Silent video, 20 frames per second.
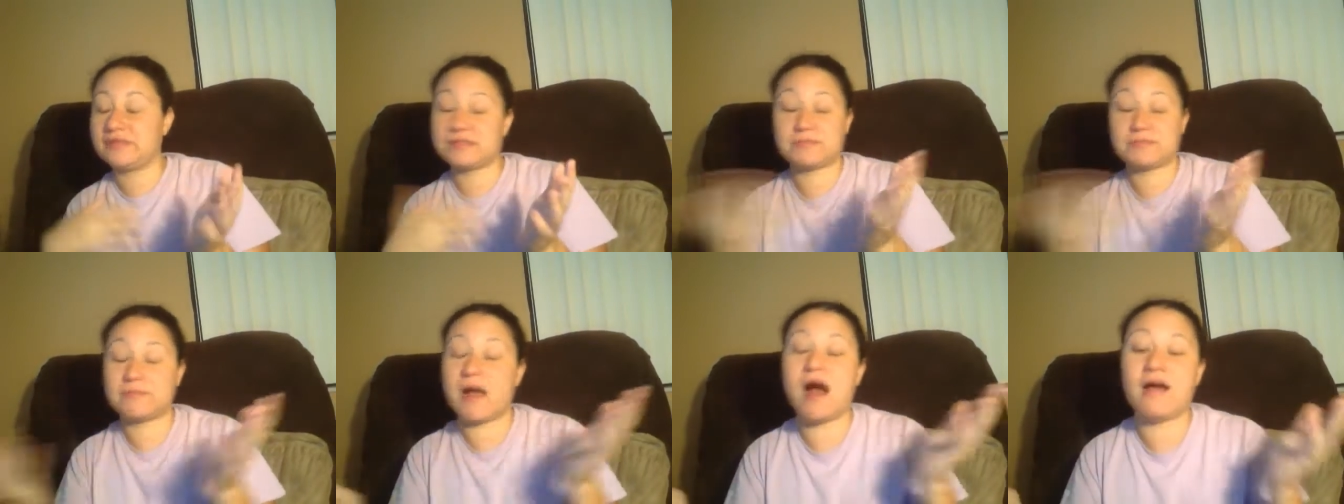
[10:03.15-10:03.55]

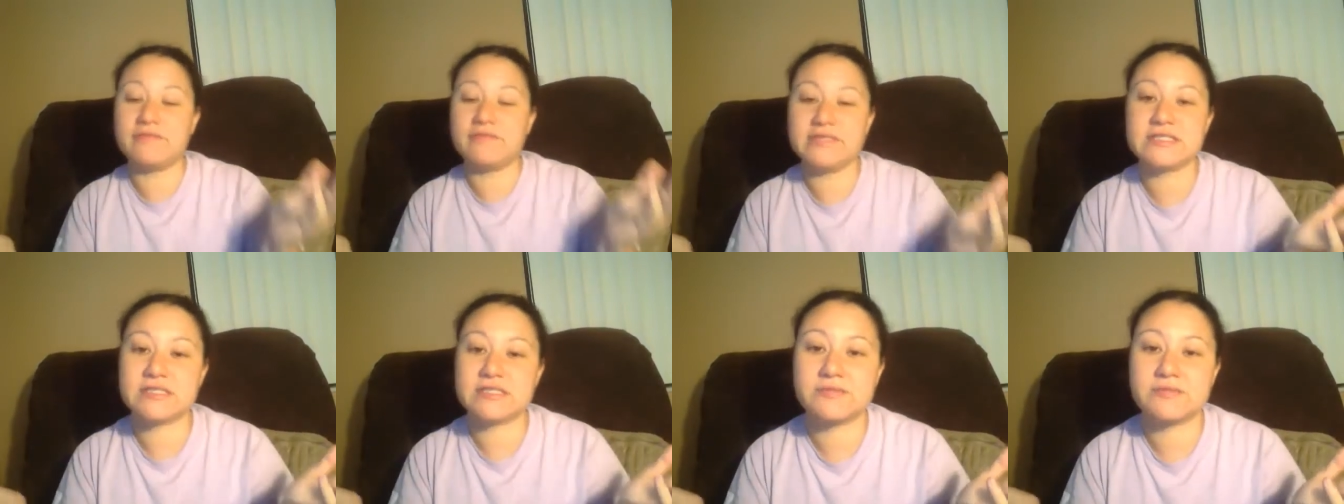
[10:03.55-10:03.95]
This
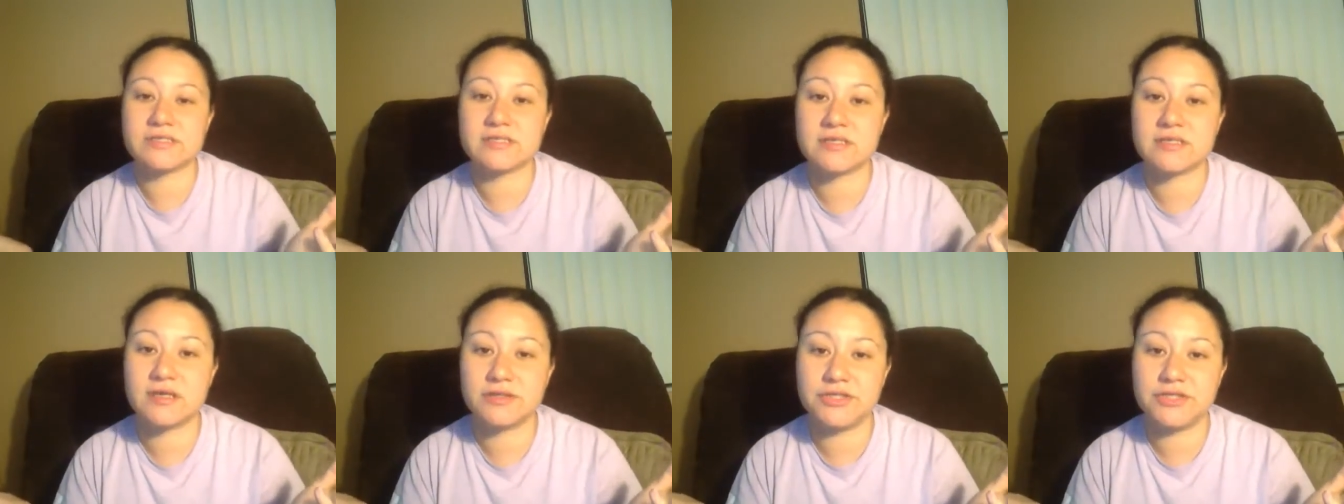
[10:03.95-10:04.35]
obviously
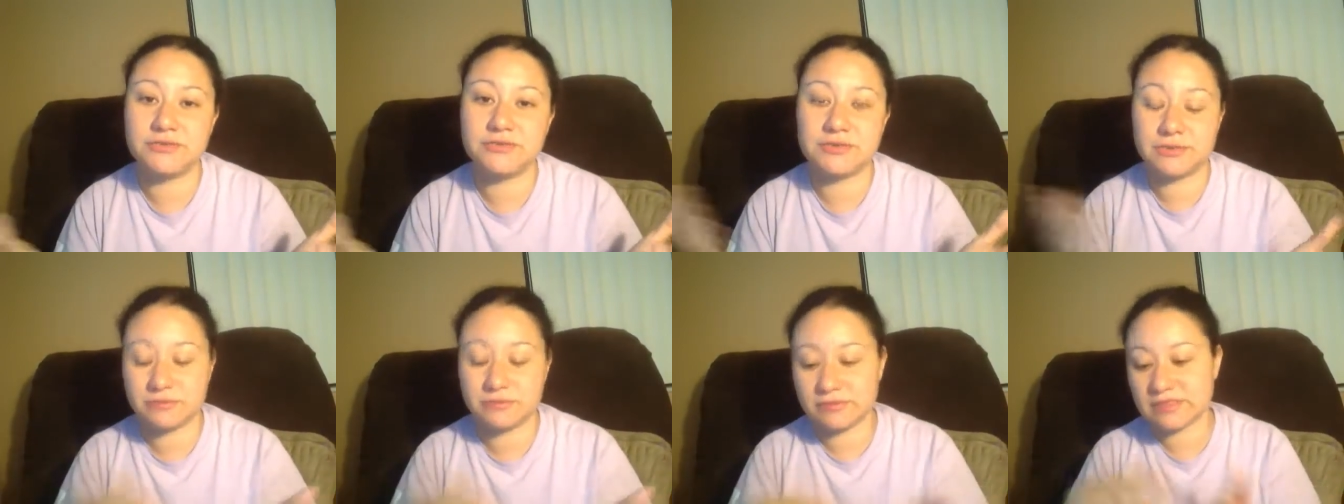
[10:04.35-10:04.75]
was a non
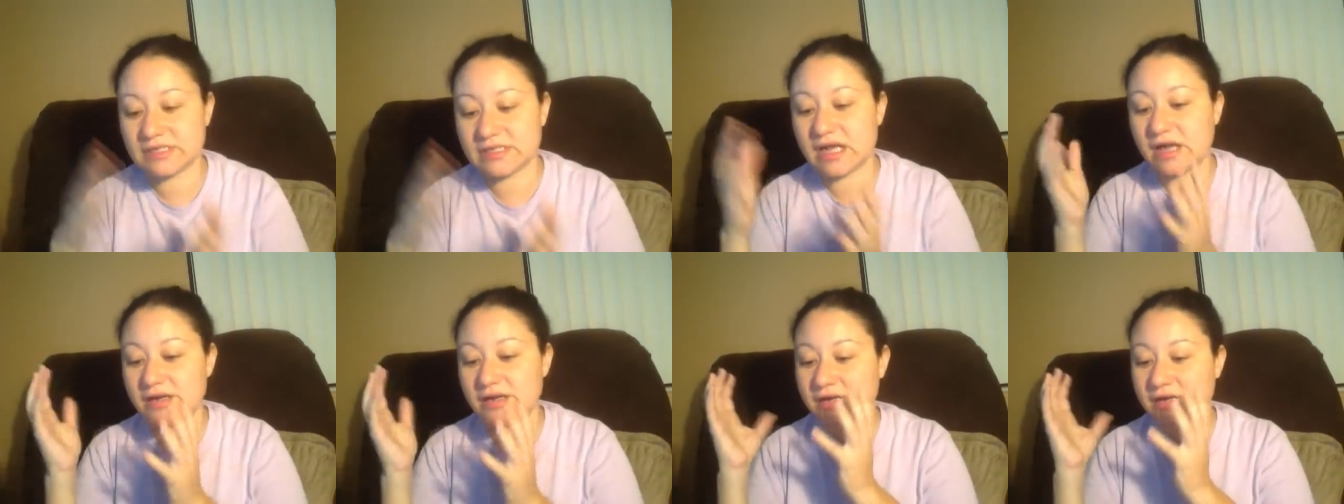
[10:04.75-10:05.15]
union, was
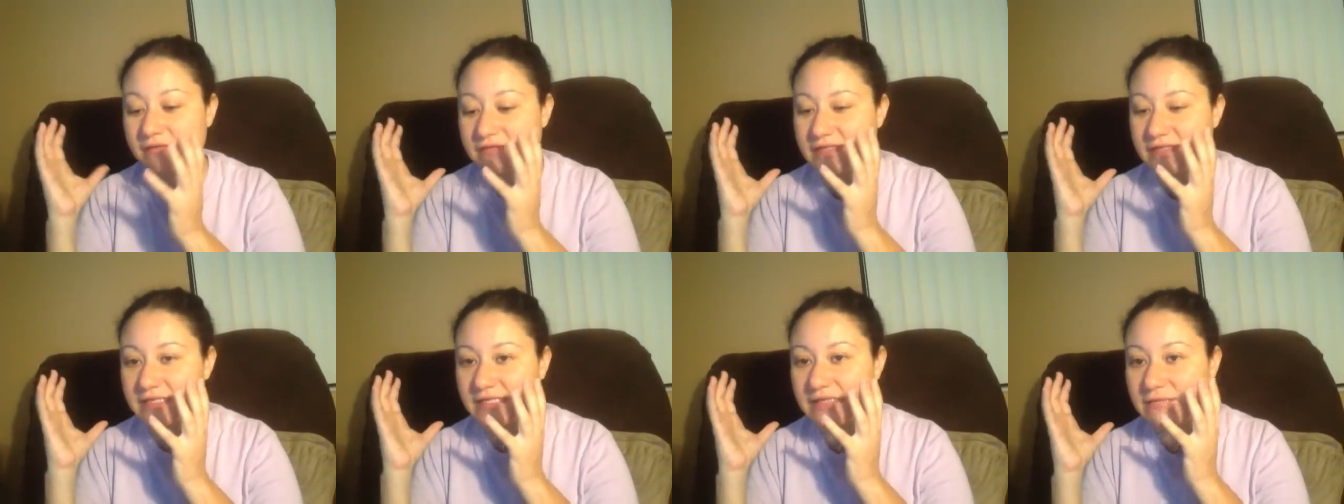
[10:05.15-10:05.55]
not
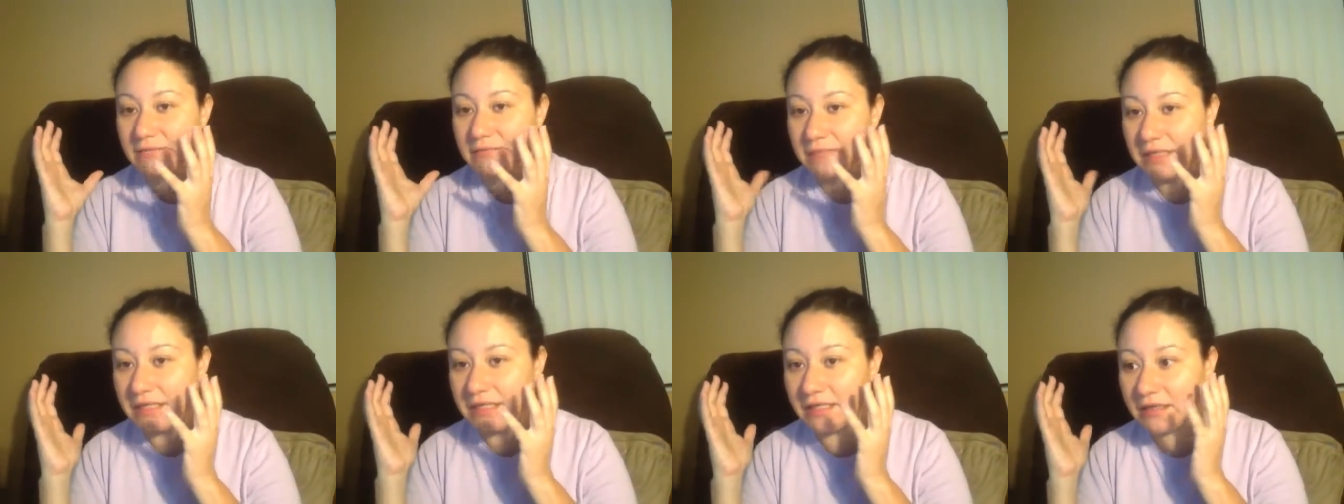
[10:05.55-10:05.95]
enough to keep
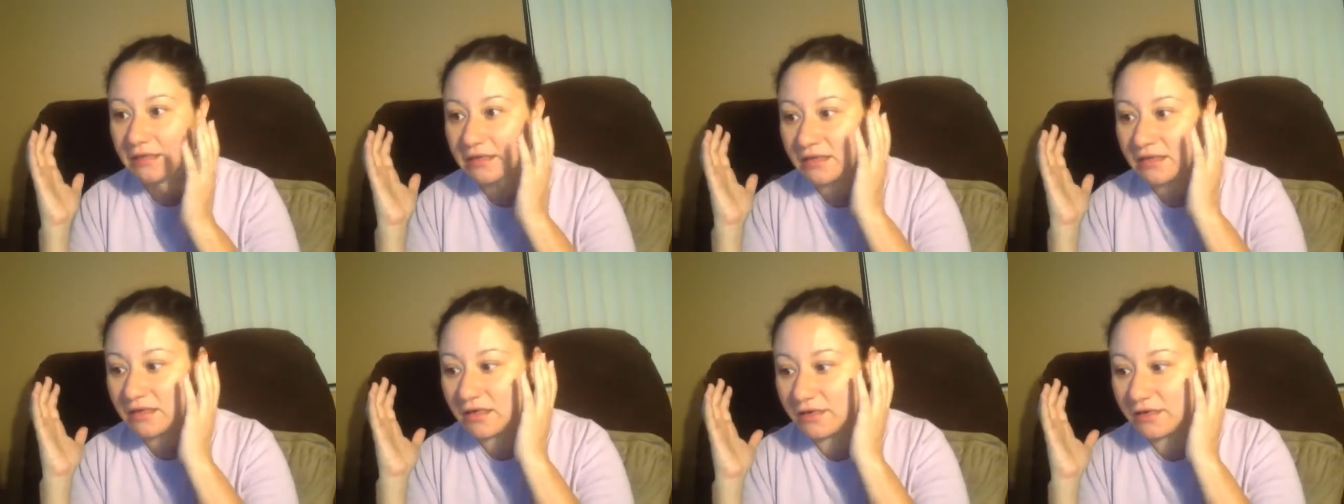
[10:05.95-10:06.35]
me
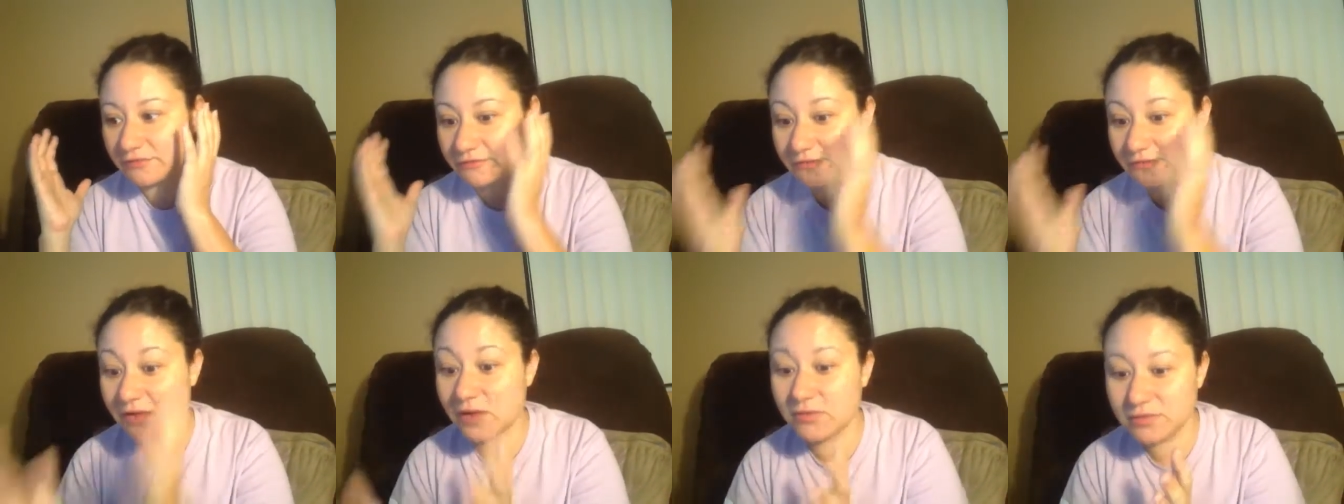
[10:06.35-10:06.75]

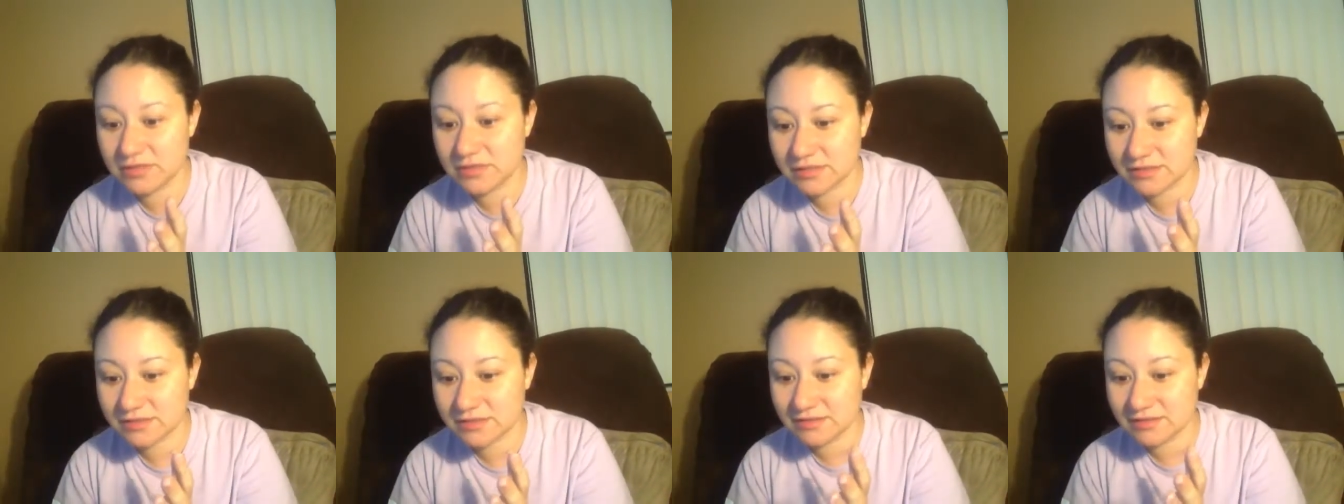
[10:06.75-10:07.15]

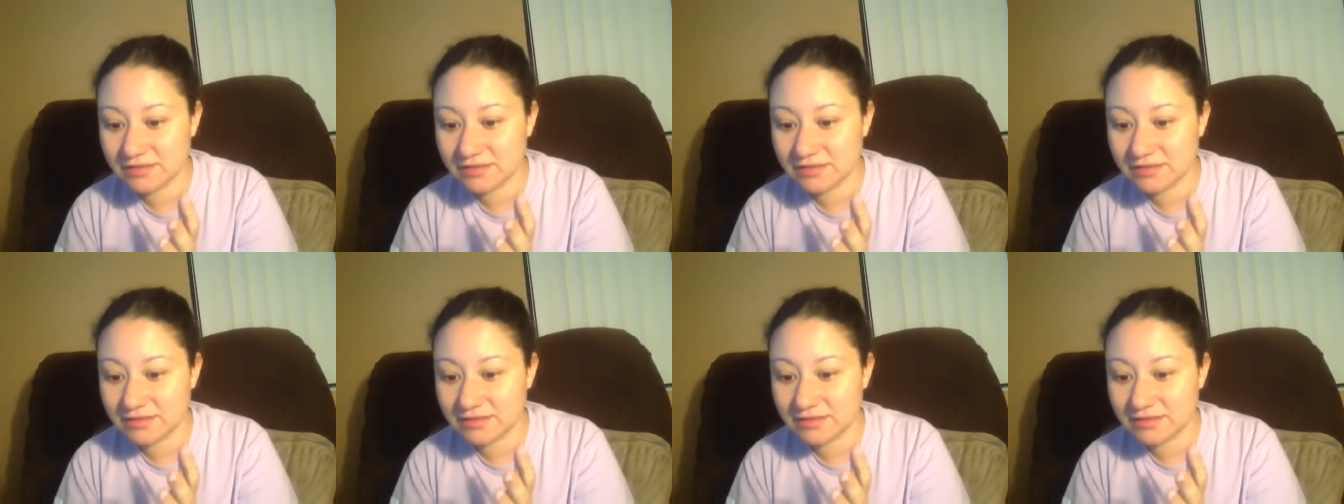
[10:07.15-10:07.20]
afloat